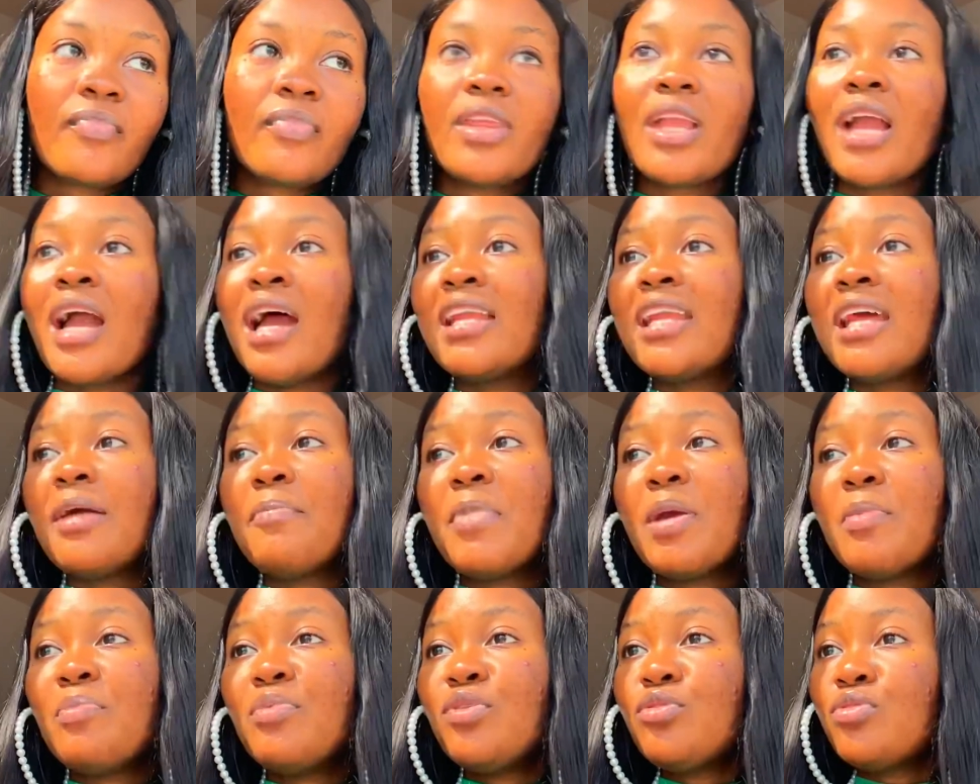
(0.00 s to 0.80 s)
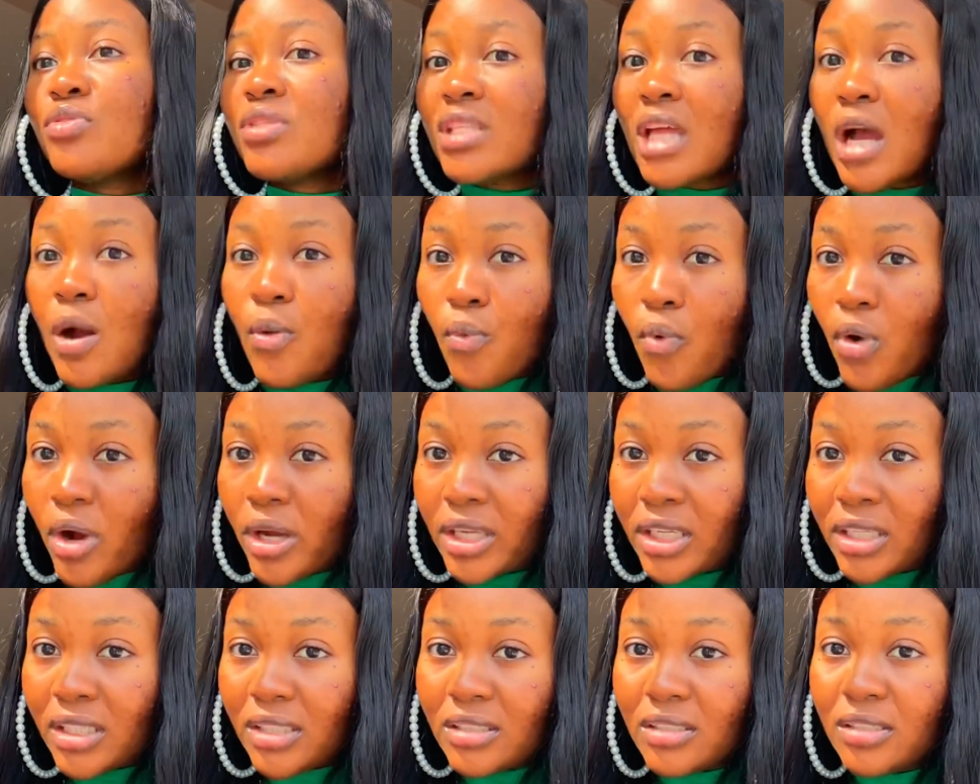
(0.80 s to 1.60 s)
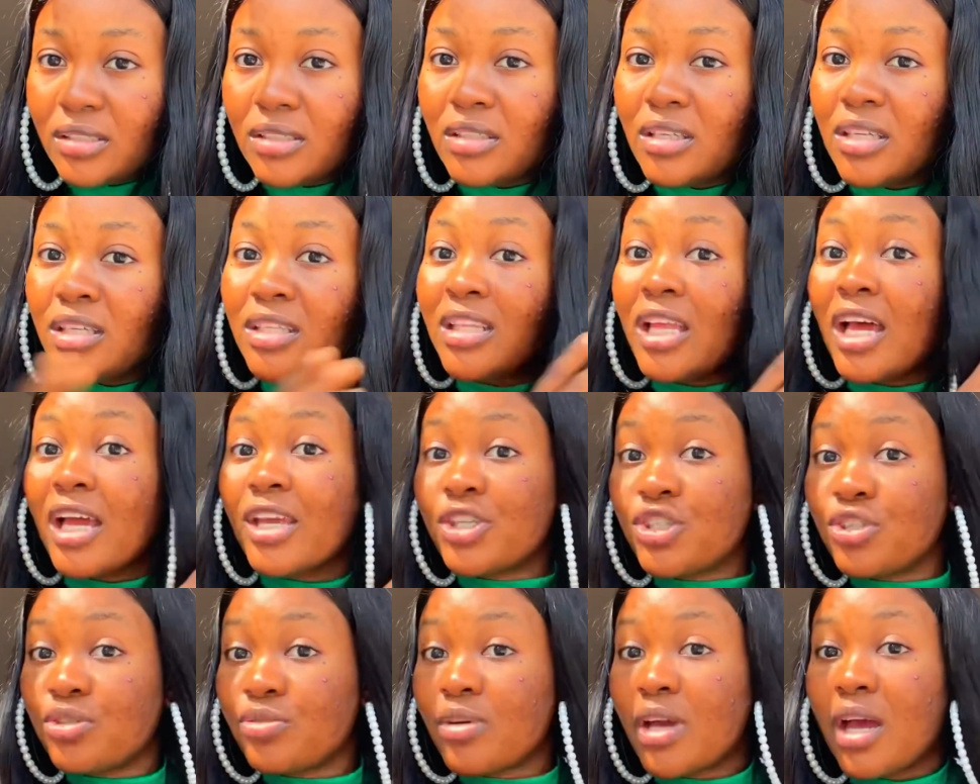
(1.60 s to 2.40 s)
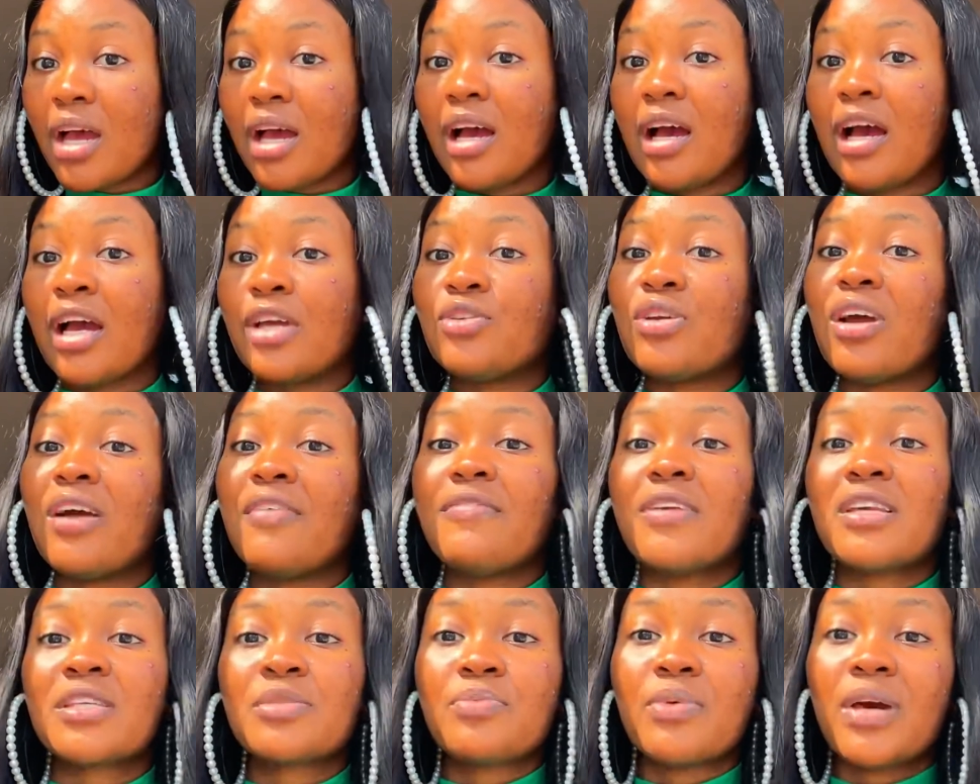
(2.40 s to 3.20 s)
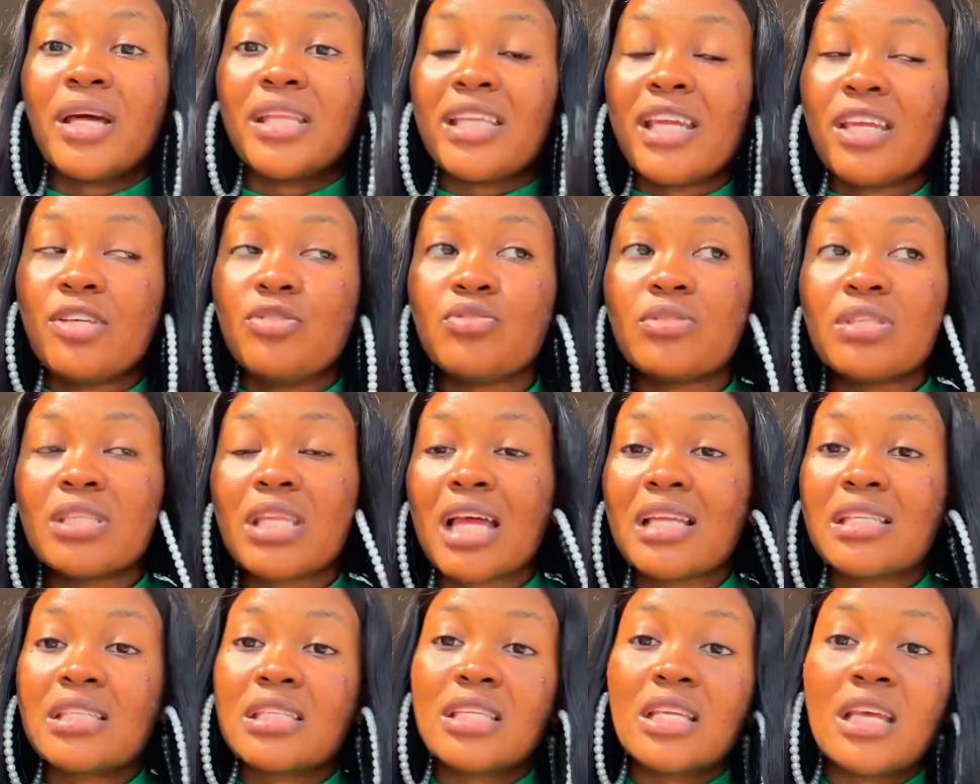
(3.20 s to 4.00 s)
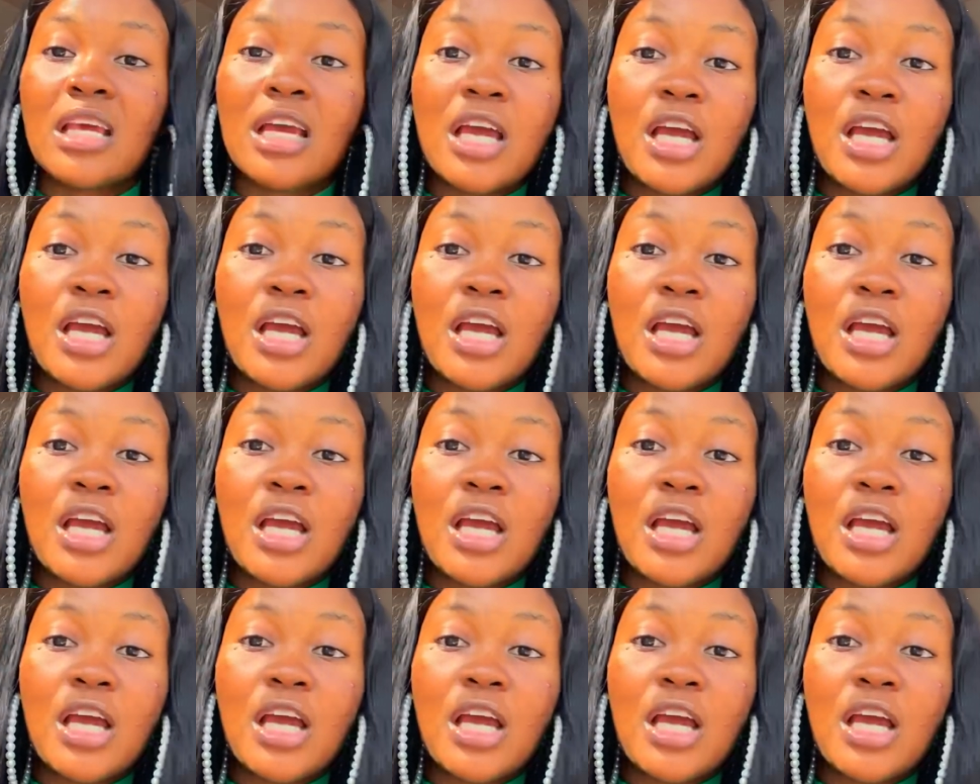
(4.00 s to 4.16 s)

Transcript: and then maybe you start working in Nigeria and you have experience, then you start